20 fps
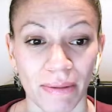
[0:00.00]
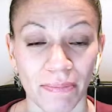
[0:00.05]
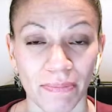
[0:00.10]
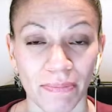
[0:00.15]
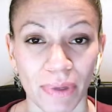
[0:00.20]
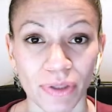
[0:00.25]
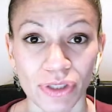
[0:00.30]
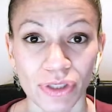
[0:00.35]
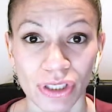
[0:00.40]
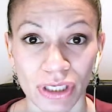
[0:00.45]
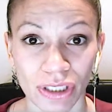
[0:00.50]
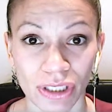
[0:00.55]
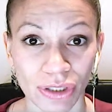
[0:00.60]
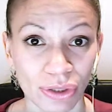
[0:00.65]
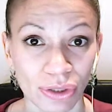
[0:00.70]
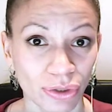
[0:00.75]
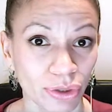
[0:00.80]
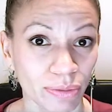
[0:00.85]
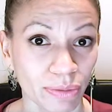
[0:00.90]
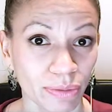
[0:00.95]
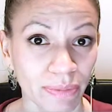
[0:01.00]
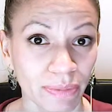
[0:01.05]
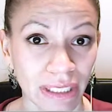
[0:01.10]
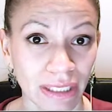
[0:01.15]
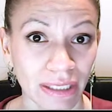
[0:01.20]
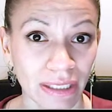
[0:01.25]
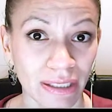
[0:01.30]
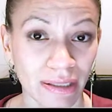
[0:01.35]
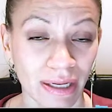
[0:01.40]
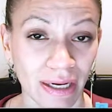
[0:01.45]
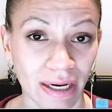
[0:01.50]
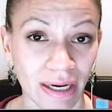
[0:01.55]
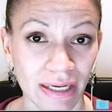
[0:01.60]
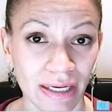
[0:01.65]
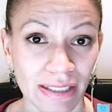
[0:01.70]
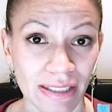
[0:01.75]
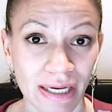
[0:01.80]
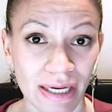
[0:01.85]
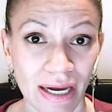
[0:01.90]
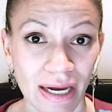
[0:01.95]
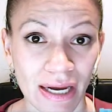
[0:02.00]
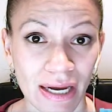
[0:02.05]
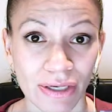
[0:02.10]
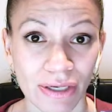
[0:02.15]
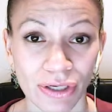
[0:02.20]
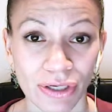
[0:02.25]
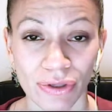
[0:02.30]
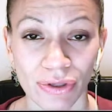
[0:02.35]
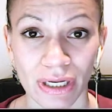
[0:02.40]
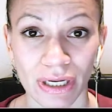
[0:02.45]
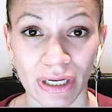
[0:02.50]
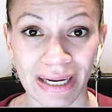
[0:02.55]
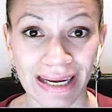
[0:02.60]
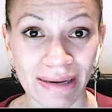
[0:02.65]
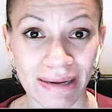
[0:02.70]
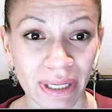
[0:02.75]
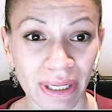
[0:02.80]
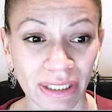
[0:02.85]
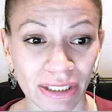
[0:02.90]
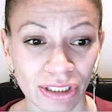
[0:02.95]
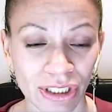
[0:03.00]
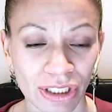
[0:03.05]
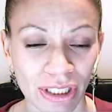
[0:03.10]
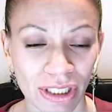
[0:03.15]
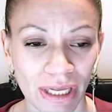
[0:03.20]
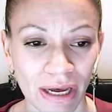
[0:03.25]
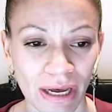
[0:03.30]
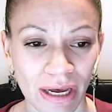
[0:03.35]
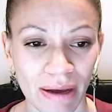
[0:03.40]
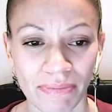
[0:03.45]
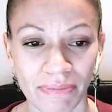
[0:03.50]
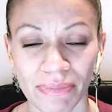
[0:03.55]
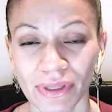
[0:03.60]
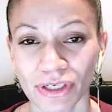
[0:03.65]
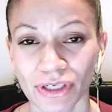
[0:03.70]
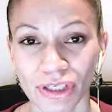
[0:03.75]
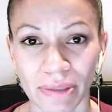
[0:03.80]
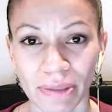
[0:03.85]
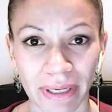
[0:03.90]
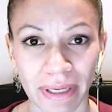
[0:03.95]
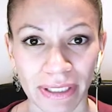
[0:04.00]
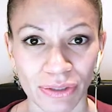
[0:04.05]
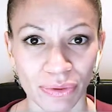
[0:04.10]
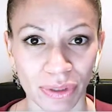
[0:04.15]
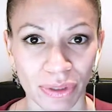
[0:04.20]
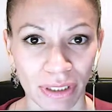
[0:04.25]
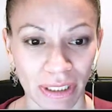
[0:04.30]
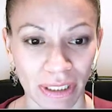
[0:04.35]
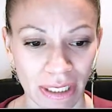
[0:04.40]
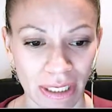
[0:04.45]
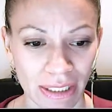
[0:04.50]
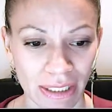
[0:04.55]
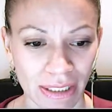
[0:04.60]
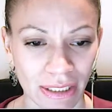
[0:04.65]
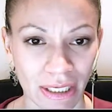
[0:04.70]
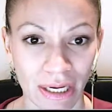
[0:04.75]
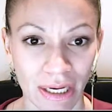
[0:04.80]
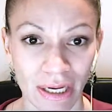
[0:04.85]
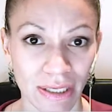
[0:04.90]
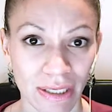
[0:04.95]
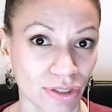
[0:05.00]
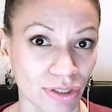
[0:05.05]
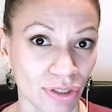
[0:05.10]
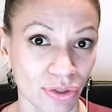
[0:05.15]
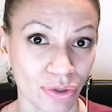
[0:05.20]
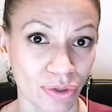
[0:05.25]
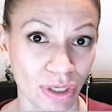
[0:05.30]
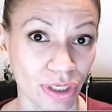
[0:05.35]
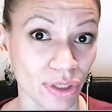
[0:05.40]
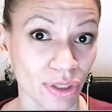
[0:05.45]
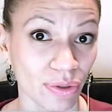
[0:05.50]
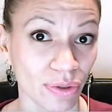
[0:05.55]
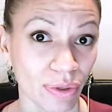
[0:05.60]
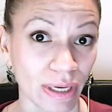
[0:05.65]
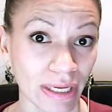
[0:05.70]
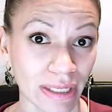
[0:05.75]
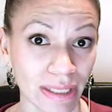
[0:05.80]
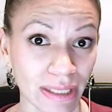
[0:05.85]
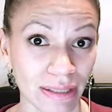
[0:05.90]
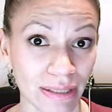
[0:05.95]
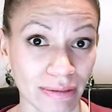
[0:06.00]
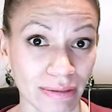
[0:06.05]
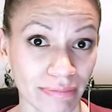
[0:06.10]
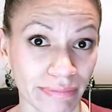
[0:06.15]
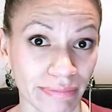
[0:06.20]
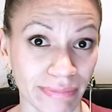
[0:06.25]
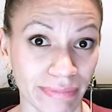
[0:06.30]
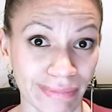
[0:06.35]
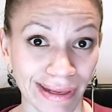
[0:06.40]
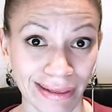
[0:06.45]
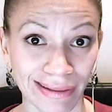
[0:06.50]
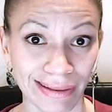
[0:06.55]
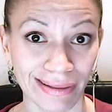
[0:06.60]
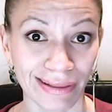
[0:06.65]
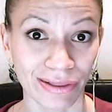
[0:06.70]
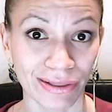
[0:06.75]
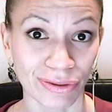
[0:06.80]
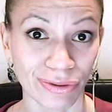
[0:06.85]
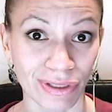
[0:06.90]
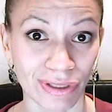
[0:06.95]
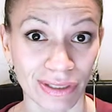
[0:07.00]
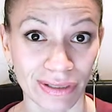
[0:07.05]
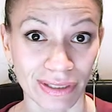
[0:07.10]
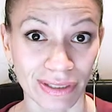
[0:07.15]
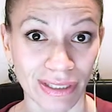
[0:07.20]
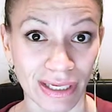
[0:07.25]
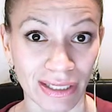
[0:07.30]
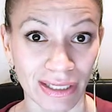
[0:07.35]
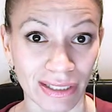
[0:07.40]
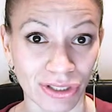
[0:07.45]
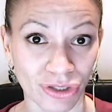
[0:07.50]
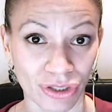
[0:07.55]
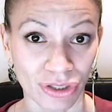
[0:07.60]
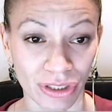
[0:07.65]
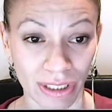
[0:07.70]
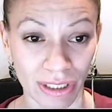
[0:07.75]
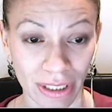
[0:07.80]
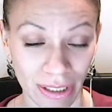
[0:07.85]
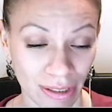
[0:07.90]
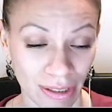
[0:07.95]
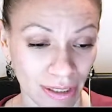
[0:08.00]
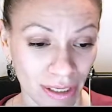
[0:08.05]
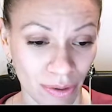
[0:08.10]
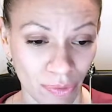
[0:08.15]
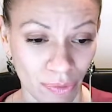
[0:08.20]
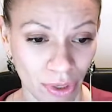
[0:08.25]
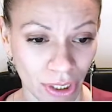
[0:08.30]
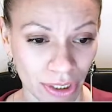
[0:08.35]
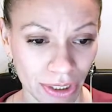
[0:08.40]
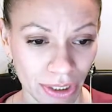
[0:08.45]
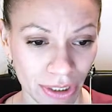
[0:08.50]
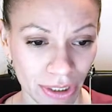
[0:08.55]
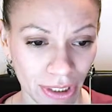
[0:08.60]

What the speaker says: post it on social media, like I said. You can email it to them. The JPEG's really nice because you can do anything you can send digitally, it works.